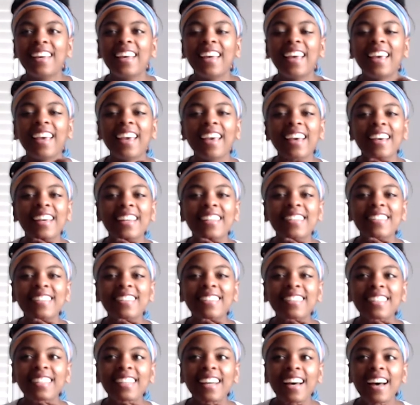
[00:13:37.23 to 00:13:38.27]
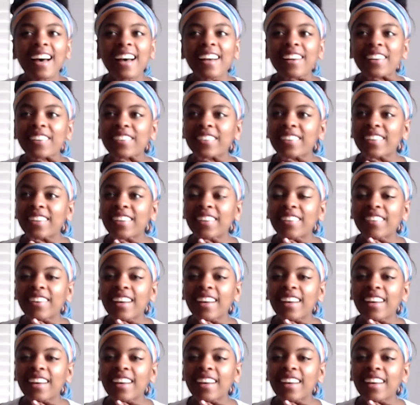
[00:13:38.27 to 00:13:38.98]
And I don't know.